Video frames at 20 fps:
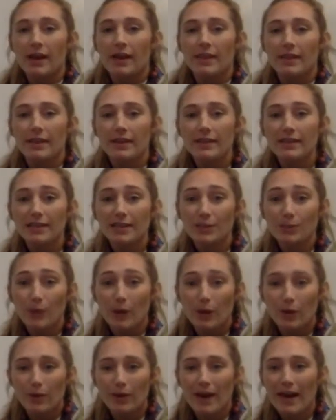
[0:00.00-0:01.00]
This is
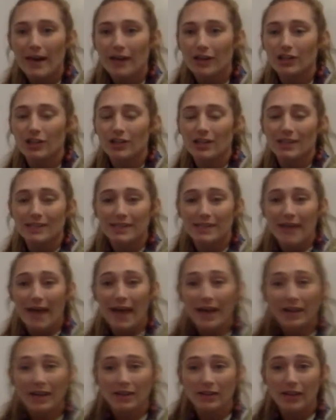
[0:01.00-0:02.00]
where we actually
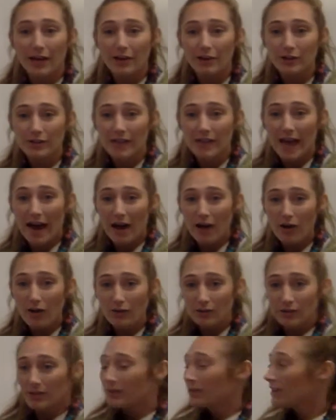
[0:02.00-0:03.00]
take letters
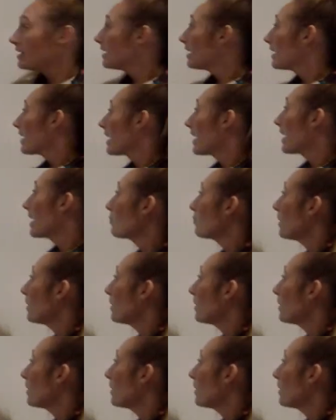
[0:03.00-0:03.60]
out and